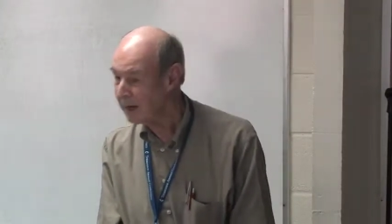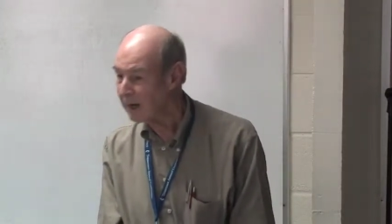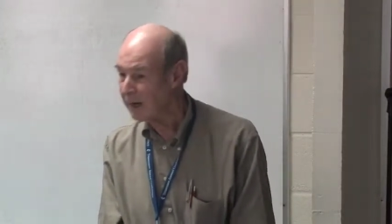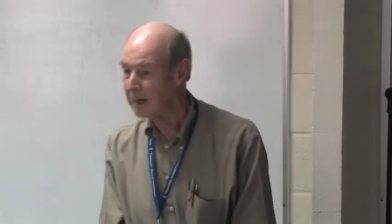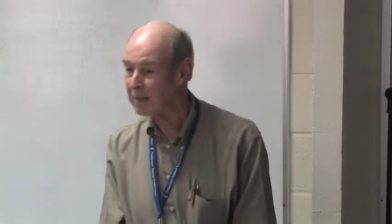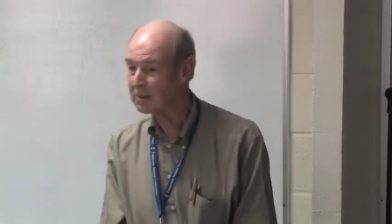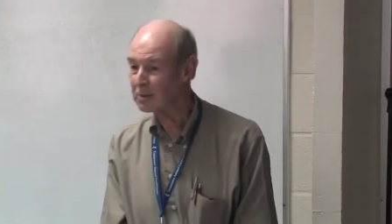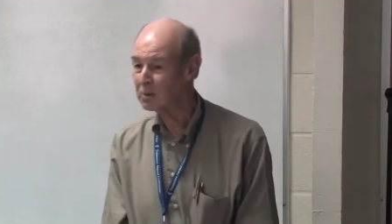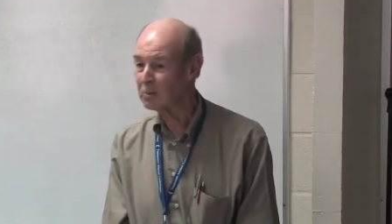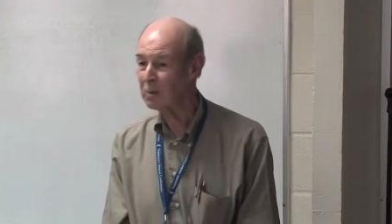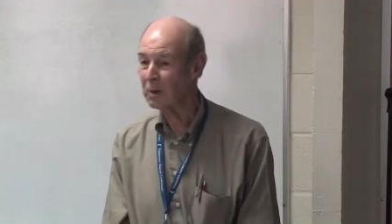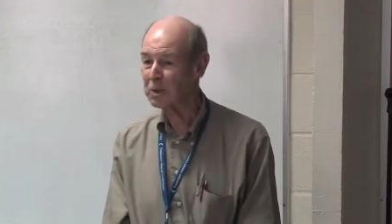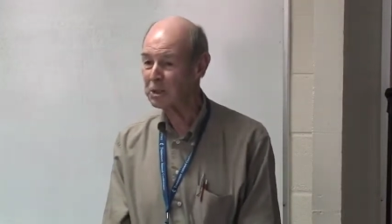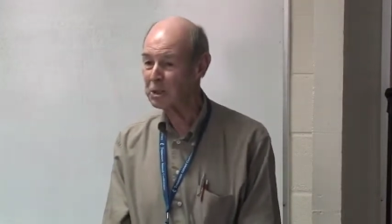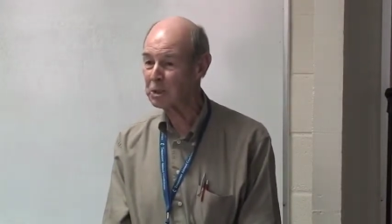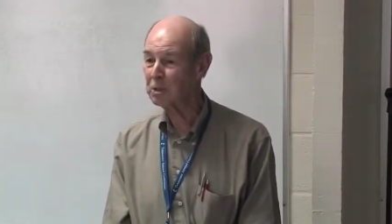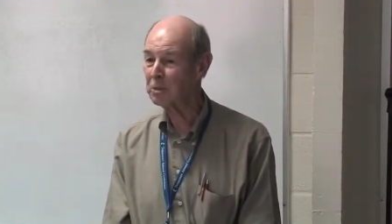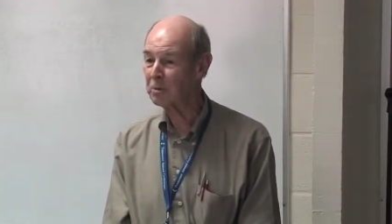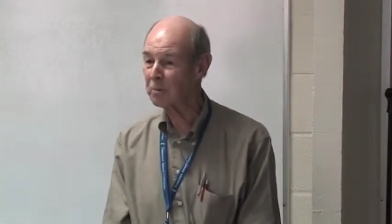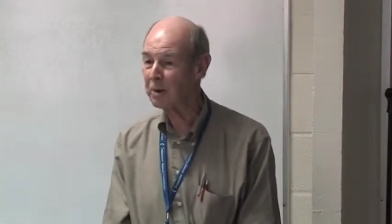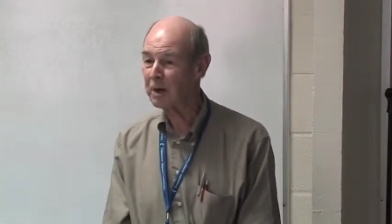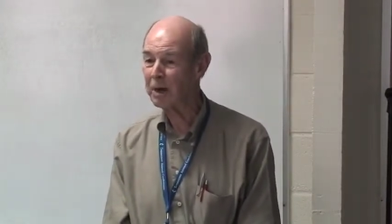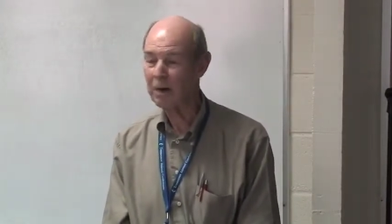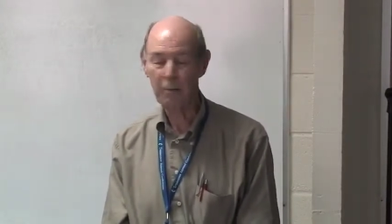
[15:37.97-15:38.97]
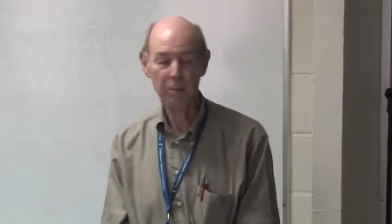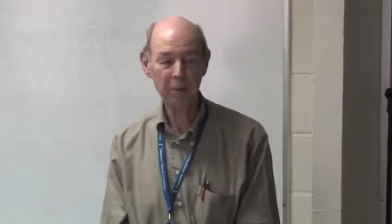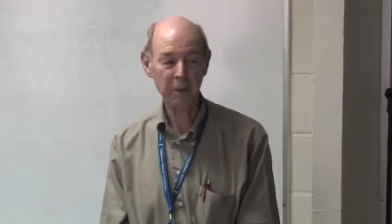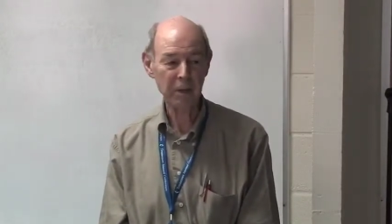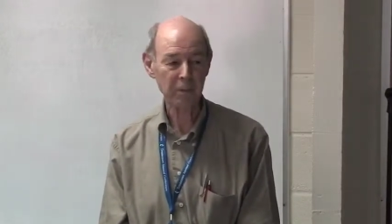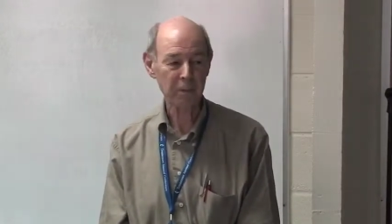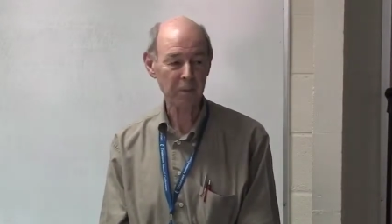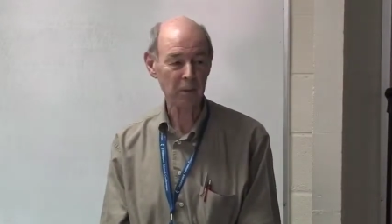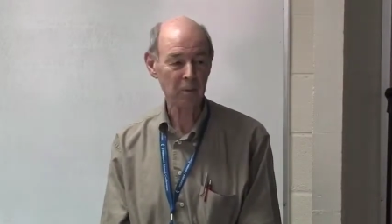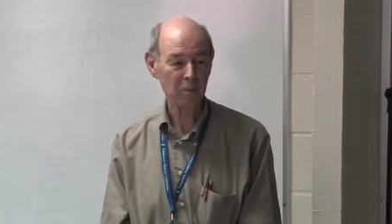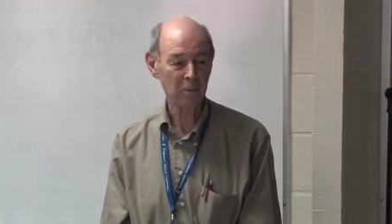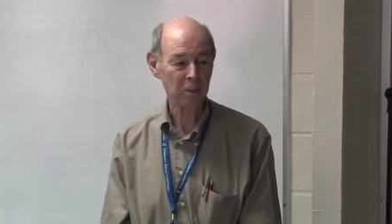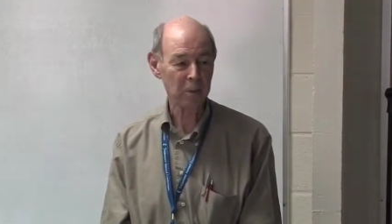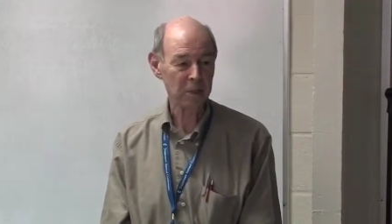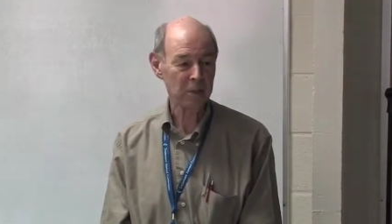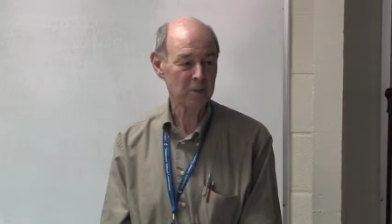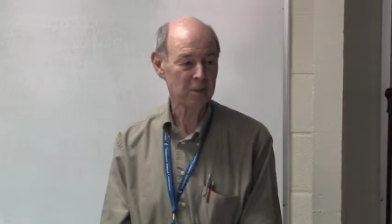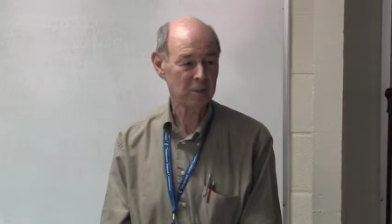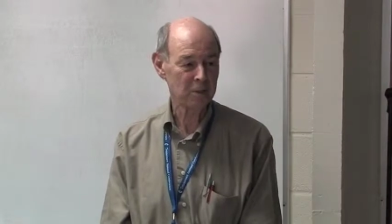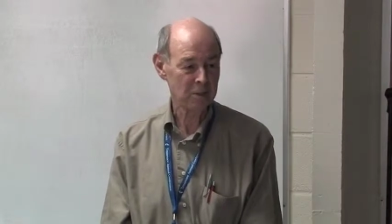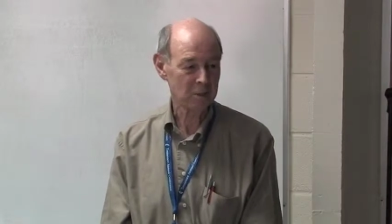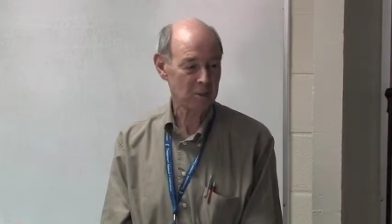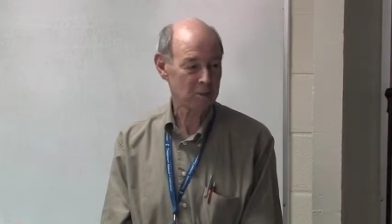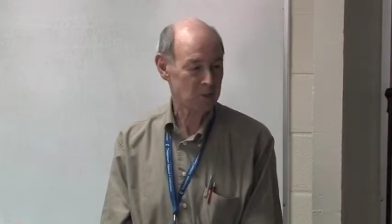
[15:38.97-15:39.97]
And once in a while, people would
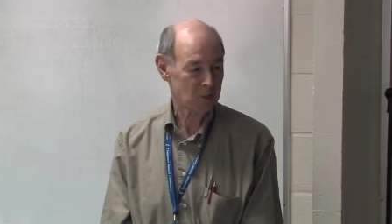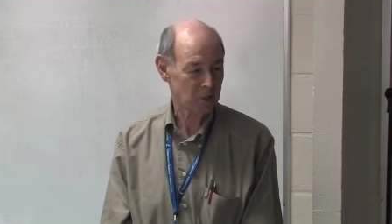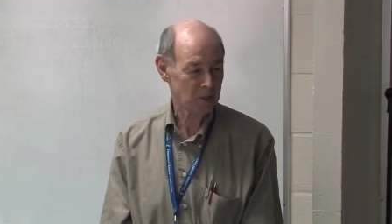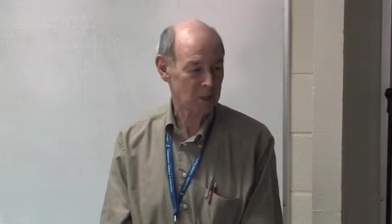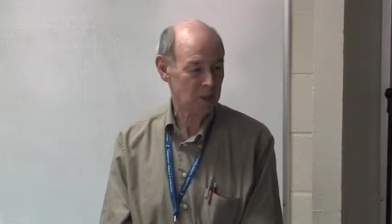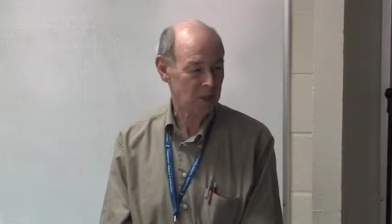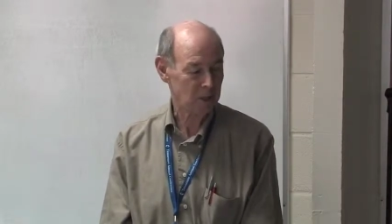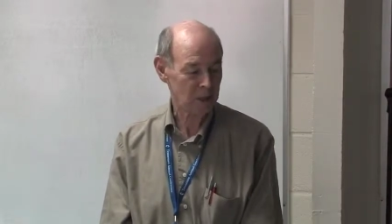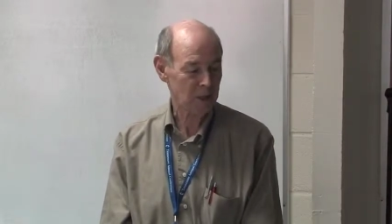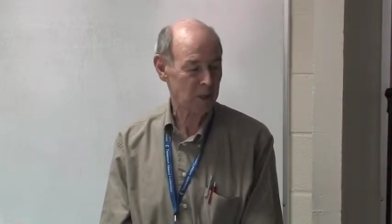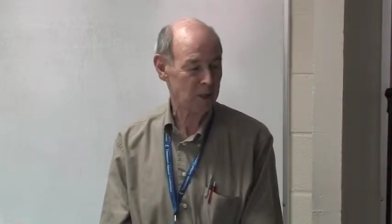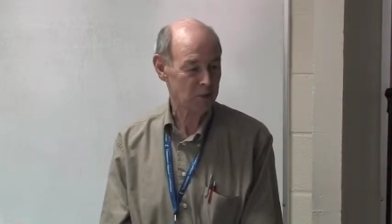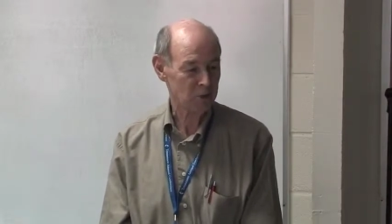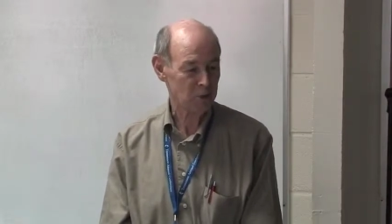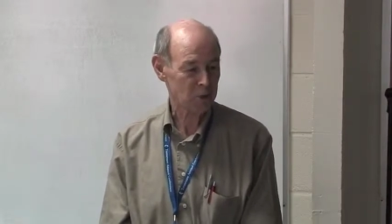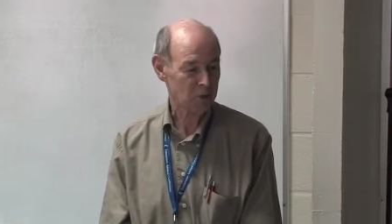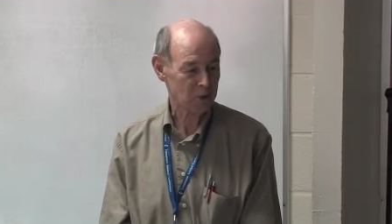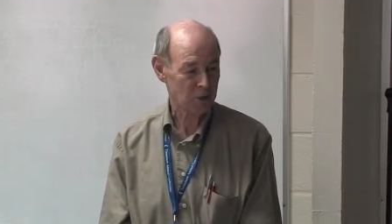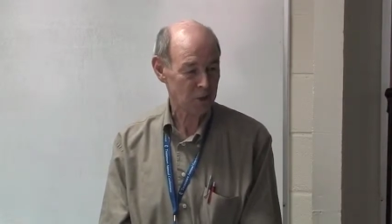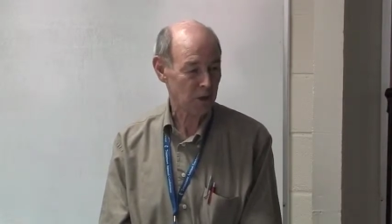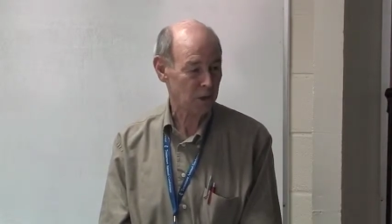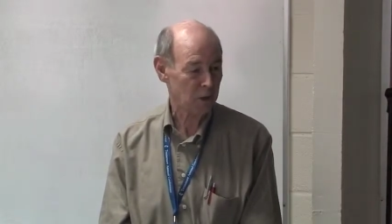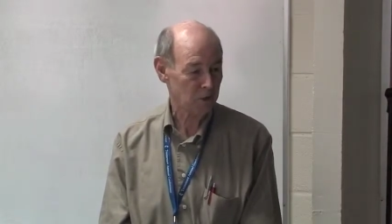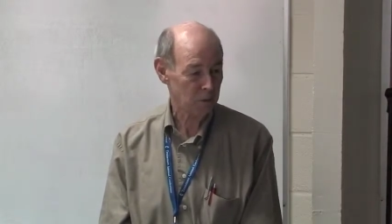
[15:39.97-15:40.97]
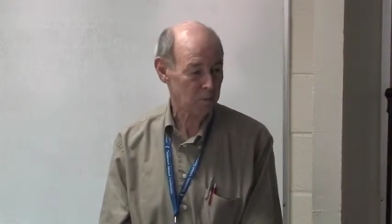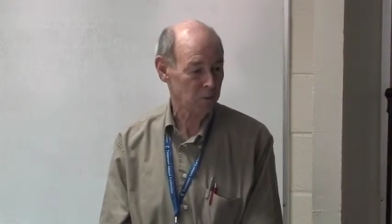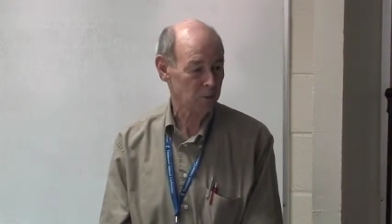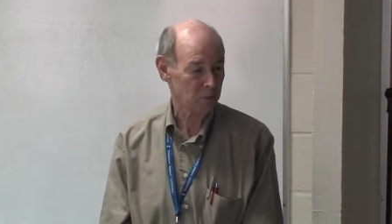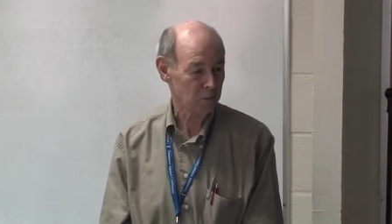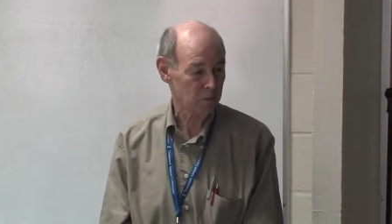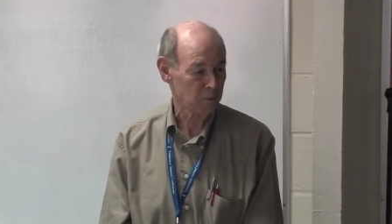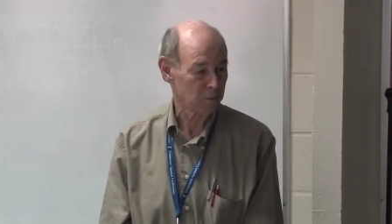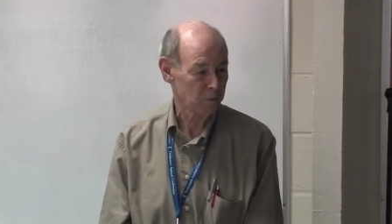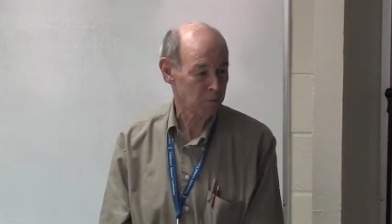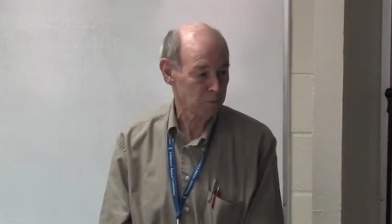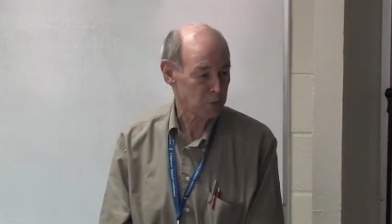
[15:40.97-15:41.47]
see his terrible